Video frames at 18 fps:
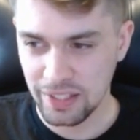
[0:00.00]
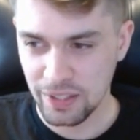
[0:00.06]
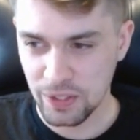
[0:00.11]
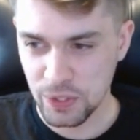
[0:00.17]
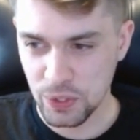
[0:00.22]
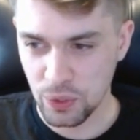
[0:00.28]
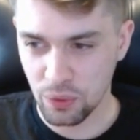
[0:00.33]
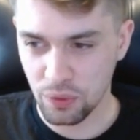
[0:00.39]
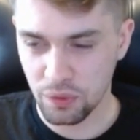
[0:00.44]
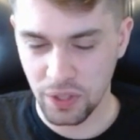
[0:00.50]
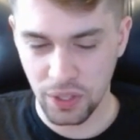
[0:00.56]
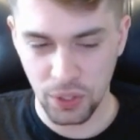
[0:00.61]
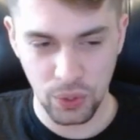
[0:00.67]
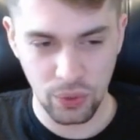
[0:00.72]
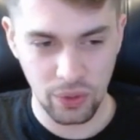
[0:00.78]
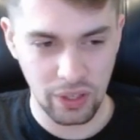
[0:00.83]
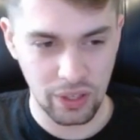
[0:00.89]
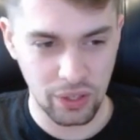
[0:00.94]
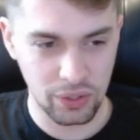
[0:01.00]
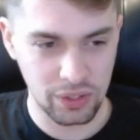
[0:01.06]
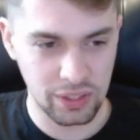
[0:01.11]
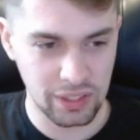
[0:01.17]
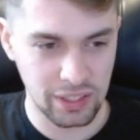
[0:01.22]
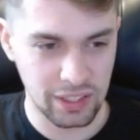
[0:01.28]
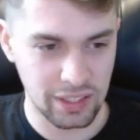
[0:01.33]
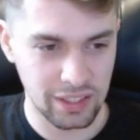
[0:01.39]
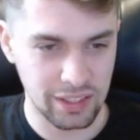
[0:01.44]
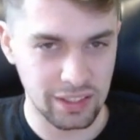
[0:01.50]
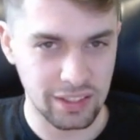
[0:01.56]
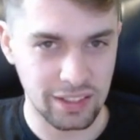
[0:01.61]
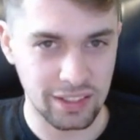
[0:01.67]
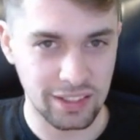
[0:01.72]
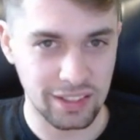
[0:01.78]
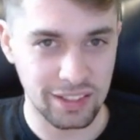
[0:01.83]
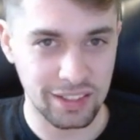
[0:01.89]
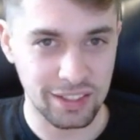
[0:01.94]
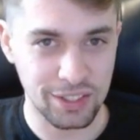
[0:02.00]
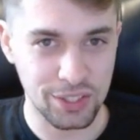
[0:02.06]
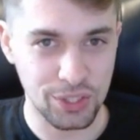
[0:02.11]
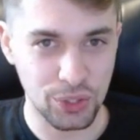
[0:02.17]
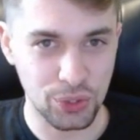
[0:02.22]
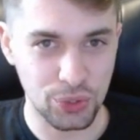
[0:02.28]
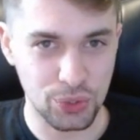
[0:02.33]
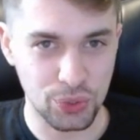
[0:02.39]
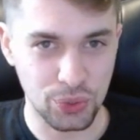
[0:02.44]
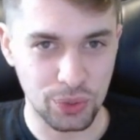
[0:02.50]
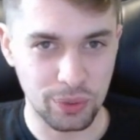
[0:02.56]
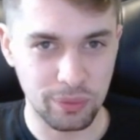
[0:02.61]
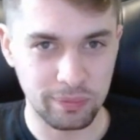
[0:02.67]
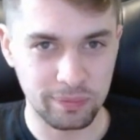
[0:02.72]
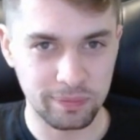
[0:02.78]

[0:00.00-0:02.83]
So thank you a lot, and see you soon.